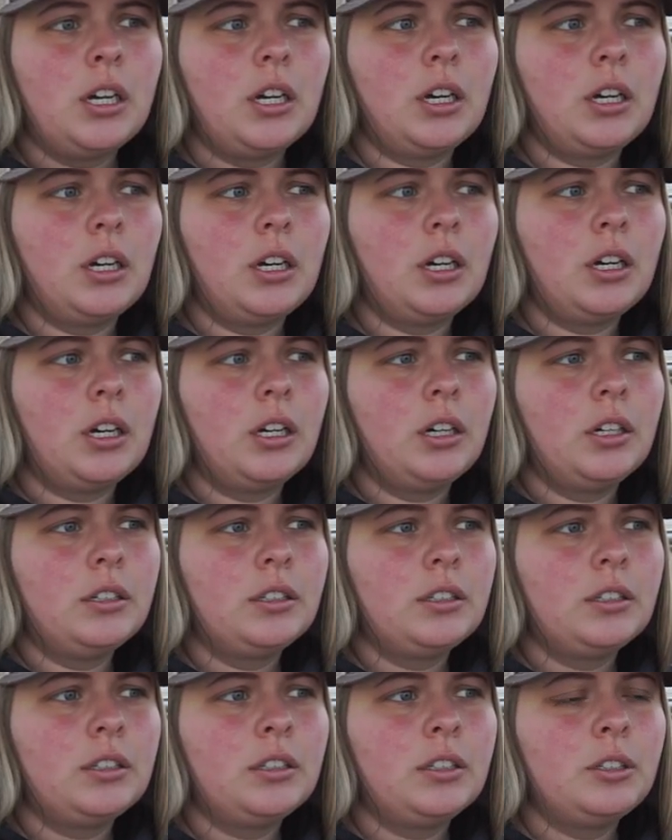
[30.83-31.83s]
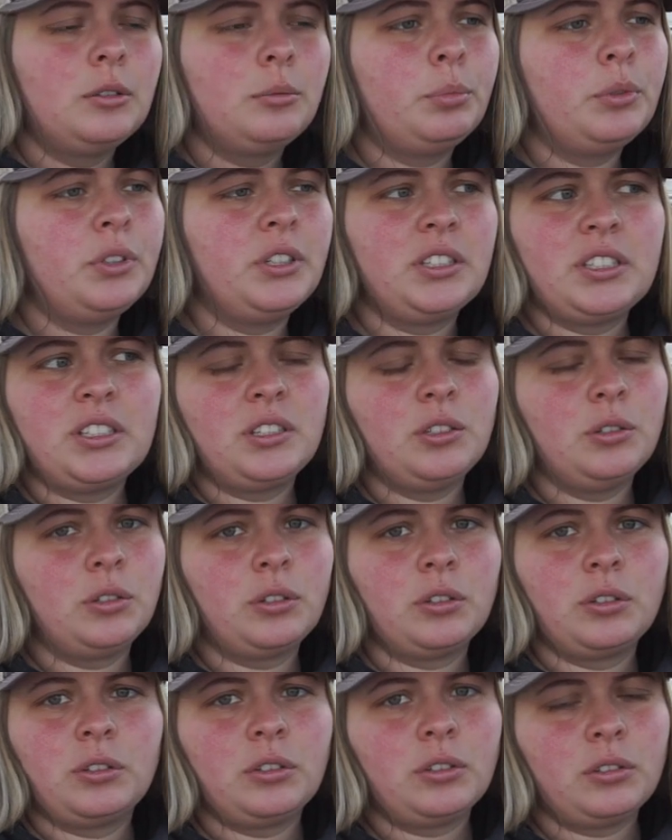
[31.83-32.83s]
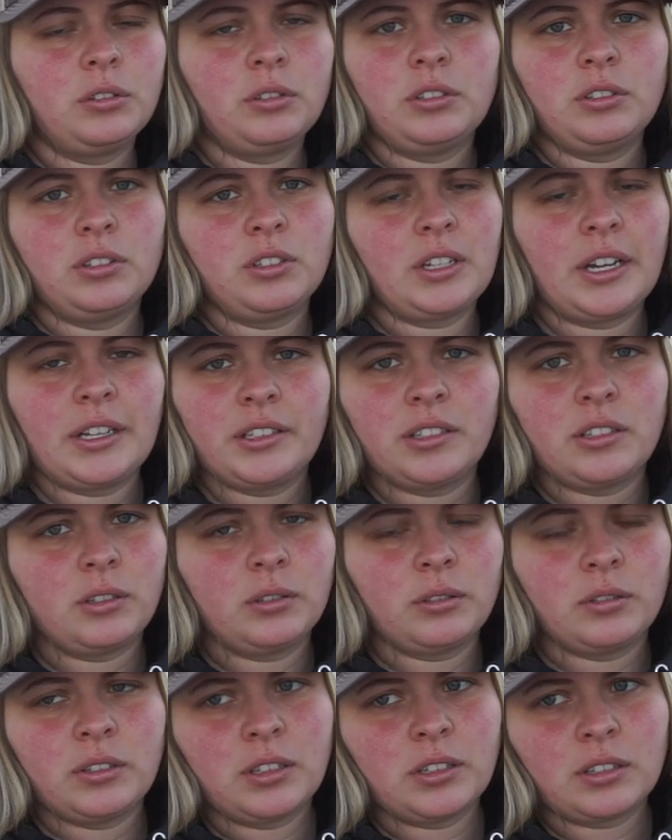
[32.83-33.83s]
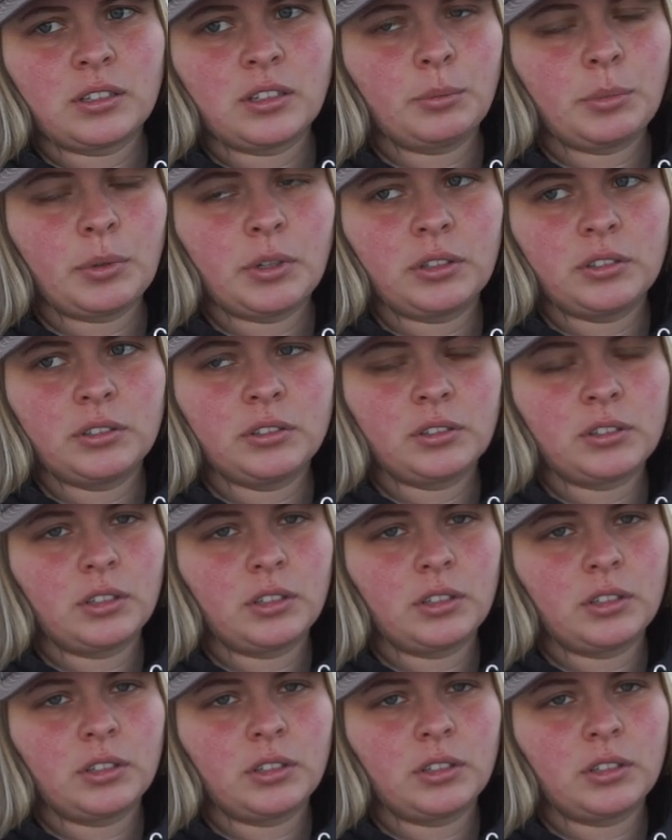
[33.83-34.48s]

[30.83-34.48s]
But it's still, the sign still says Cabela's,